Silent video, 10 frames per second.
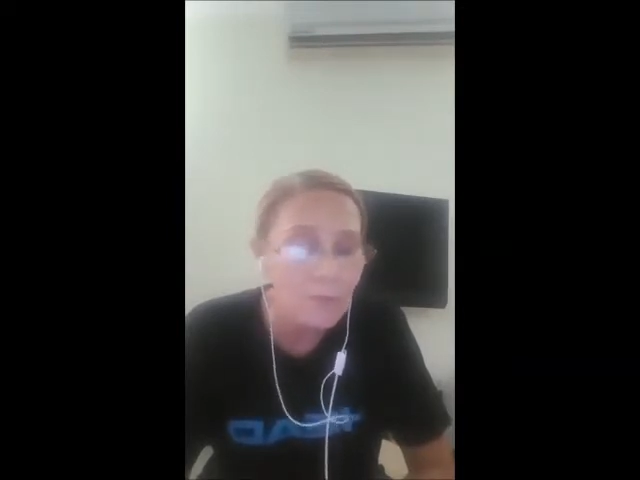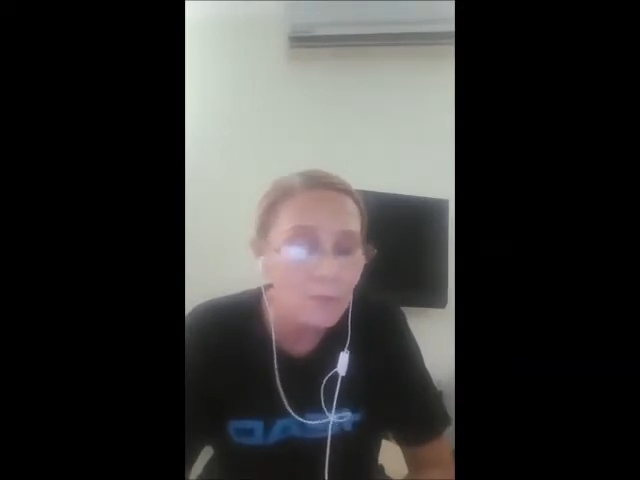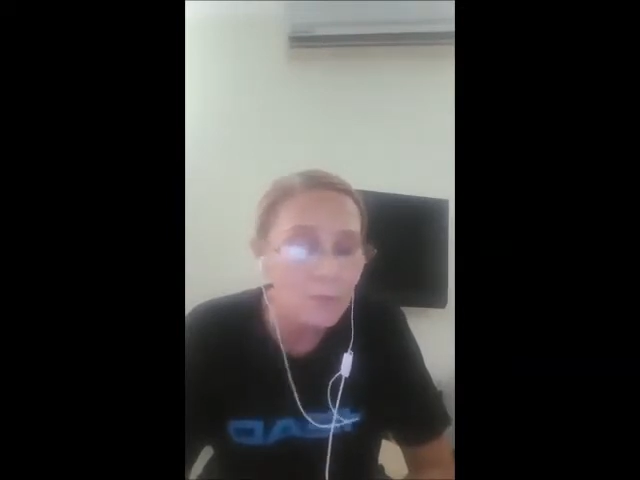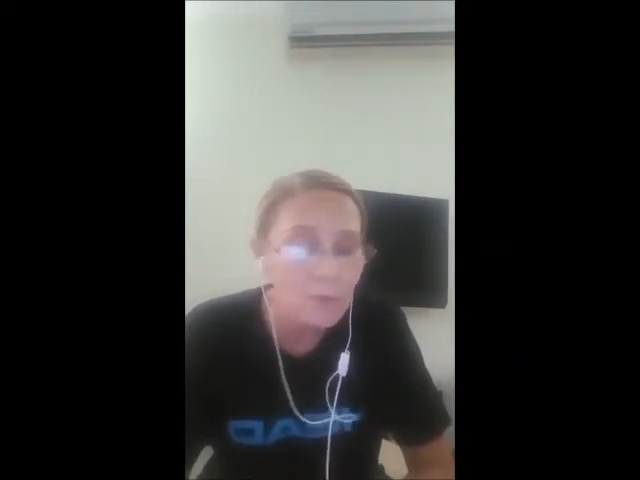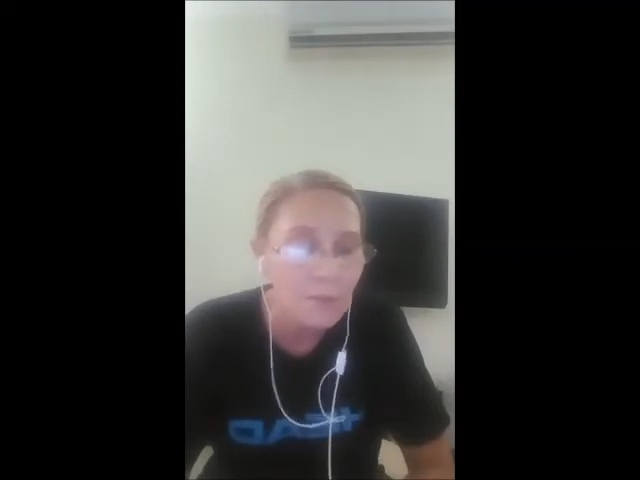
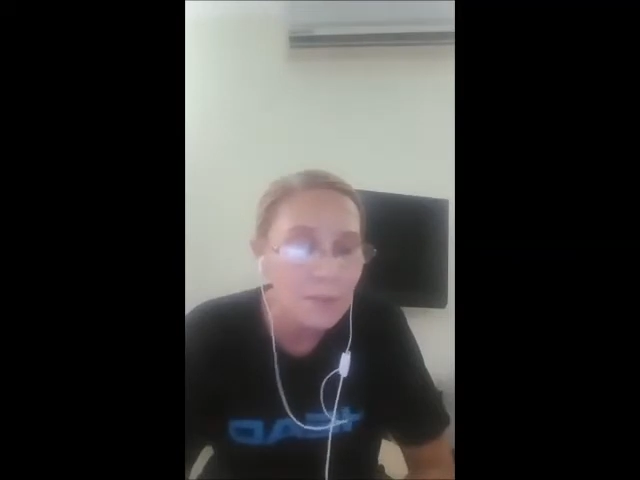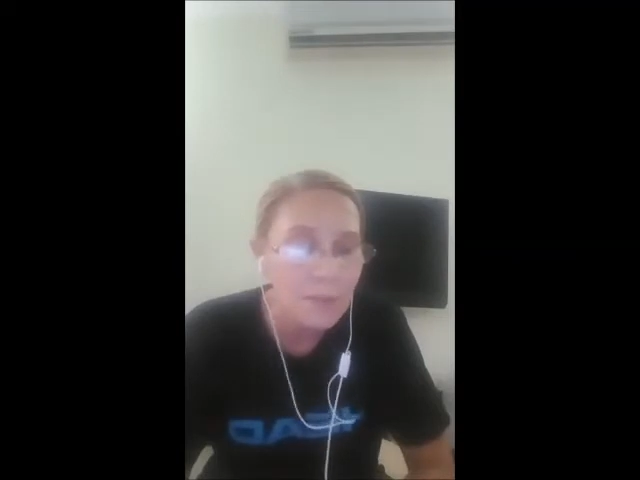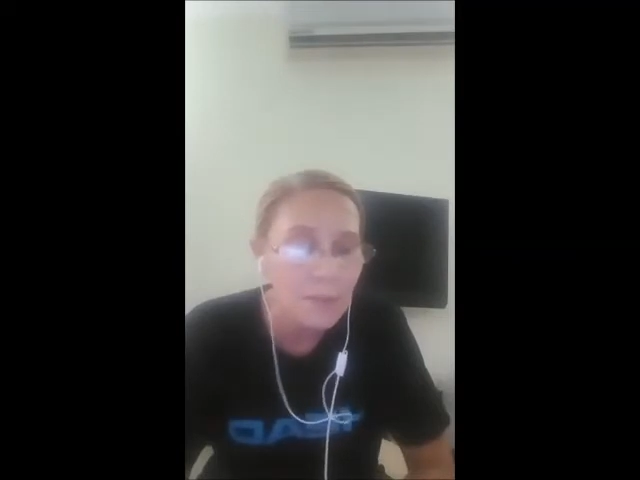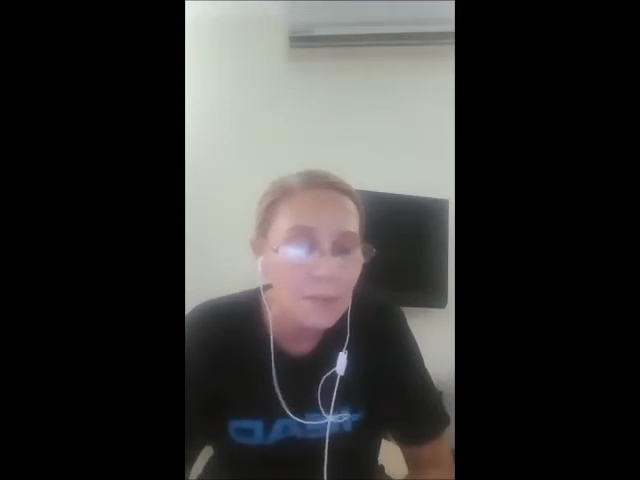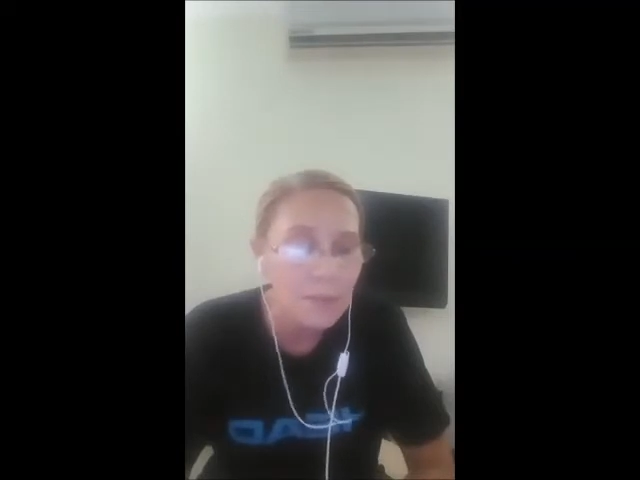Who is
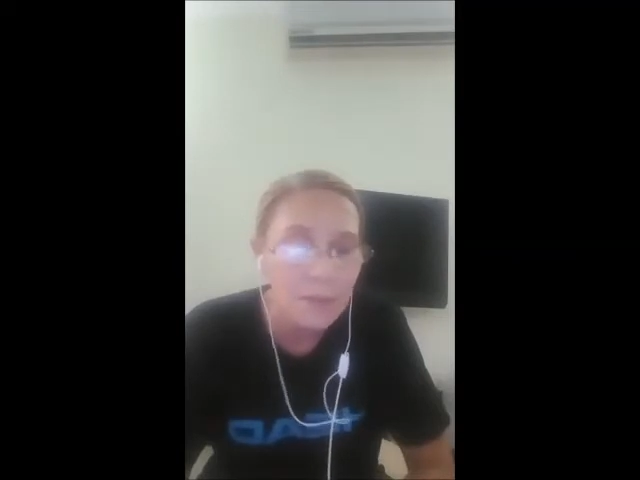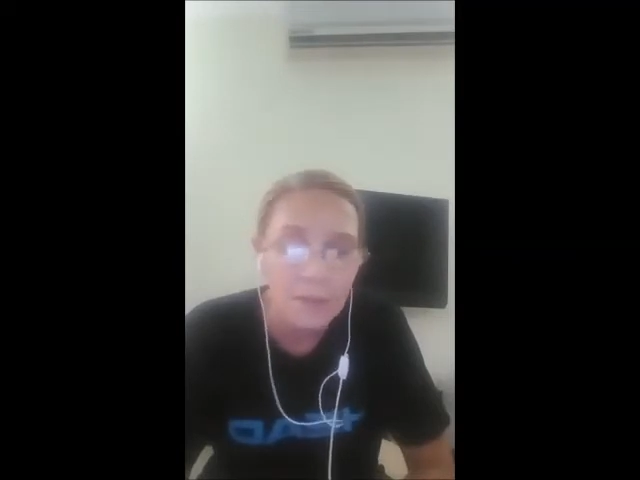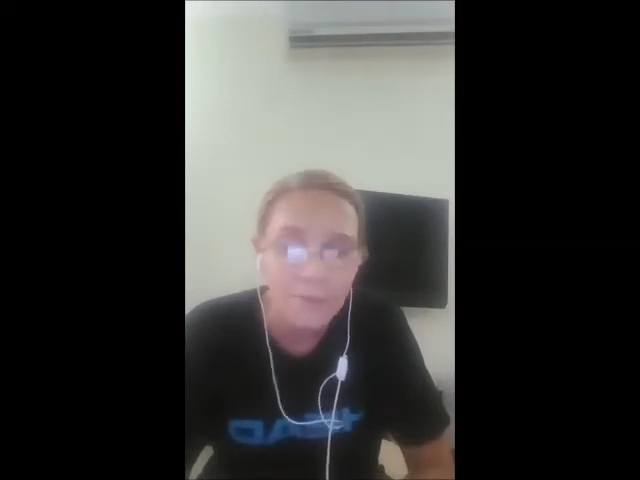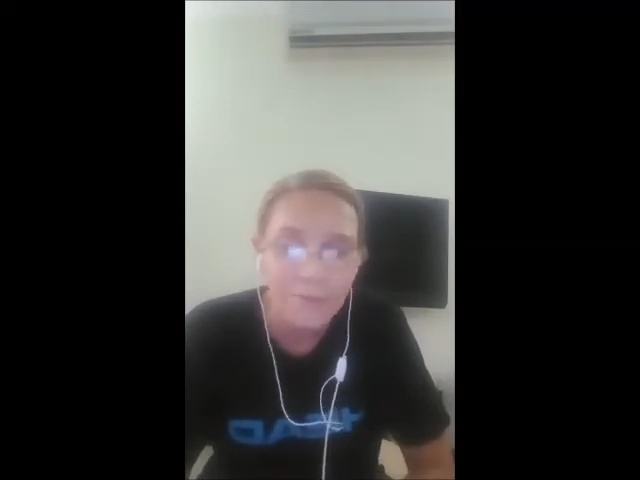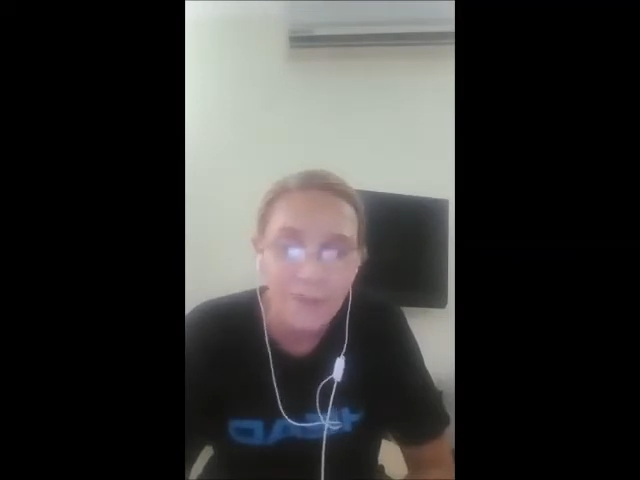this? This is
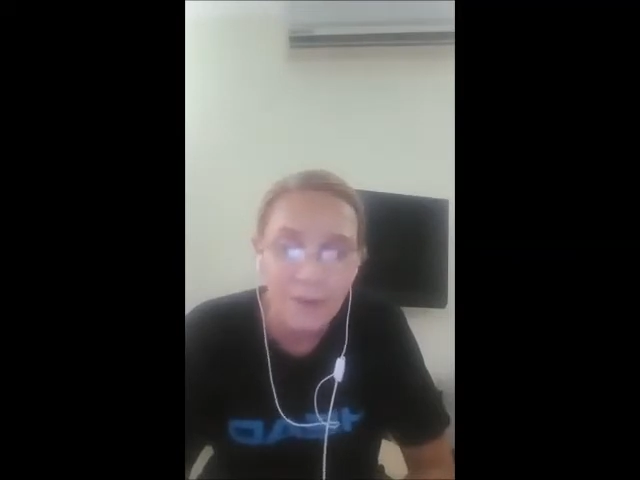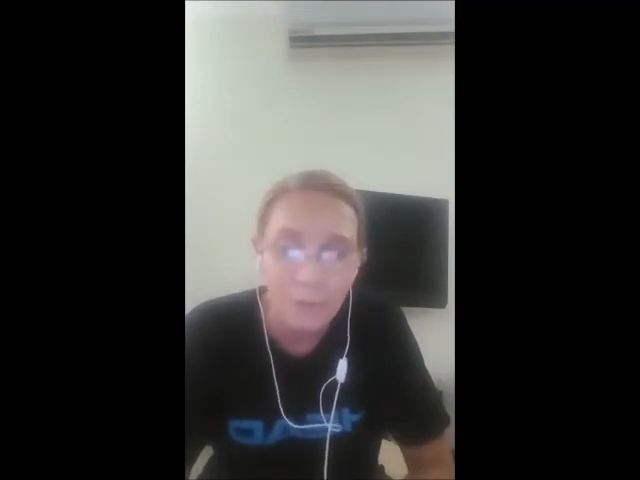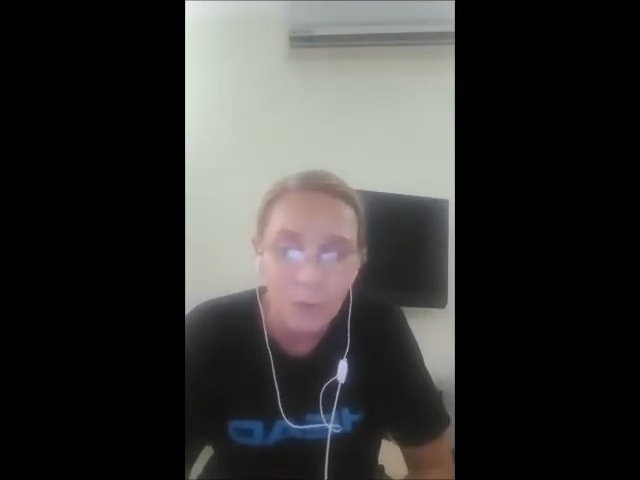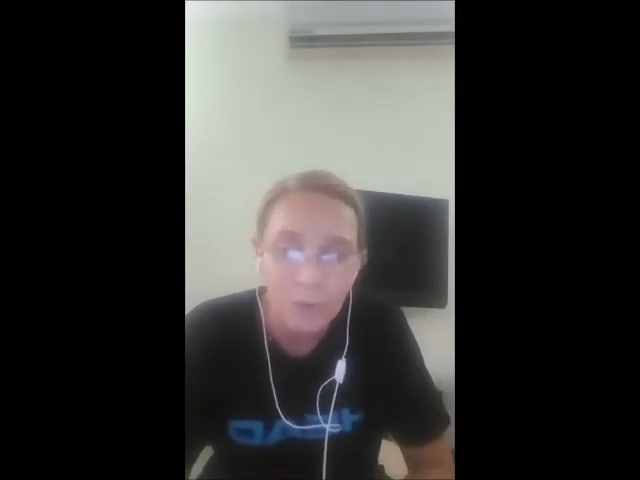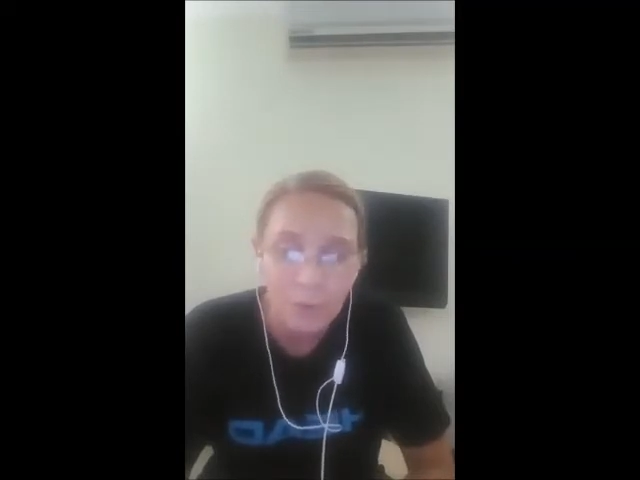a very
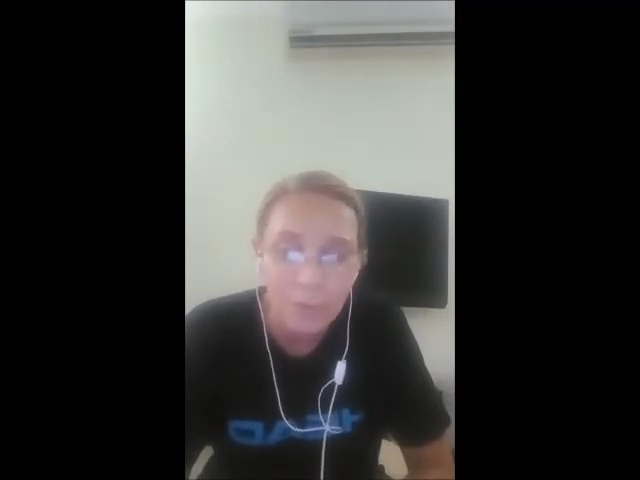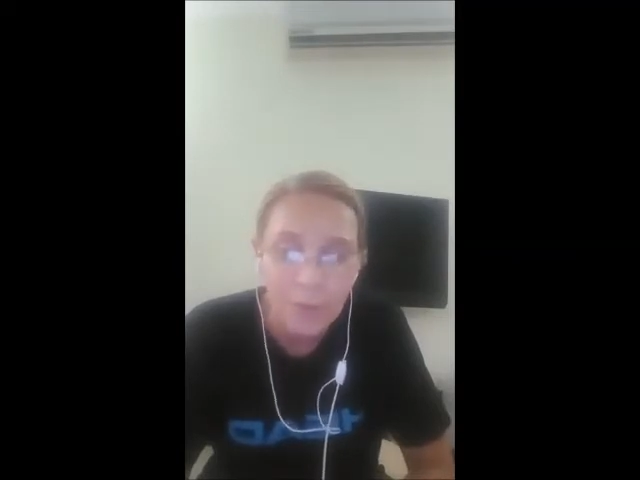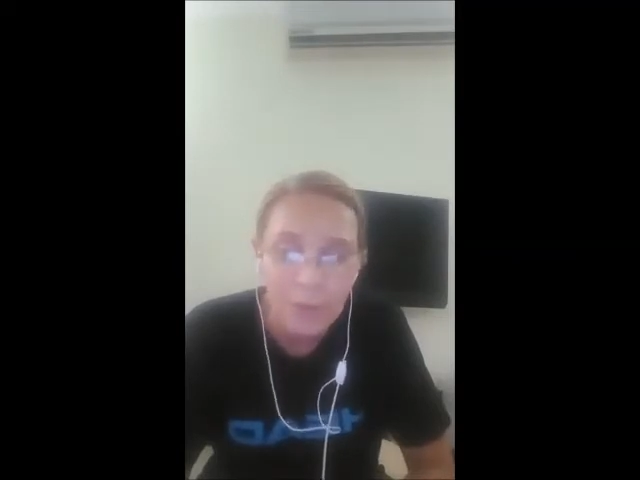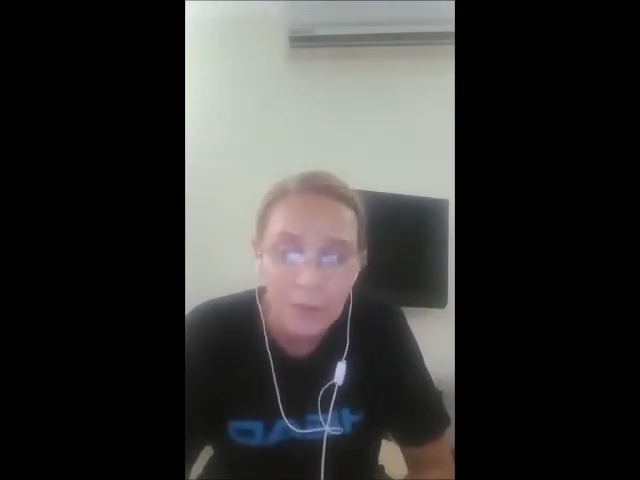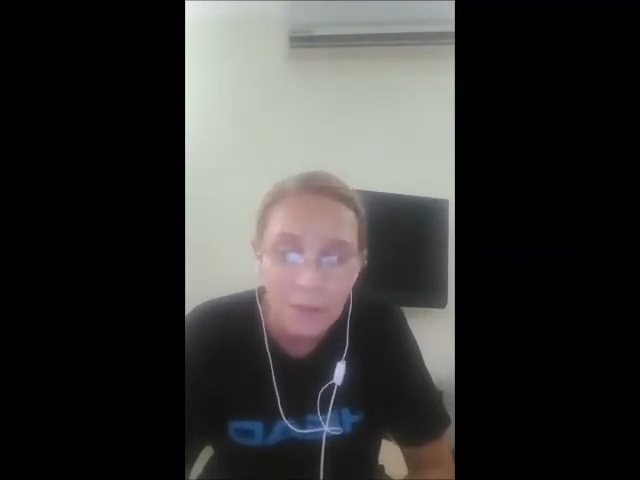beautiful person.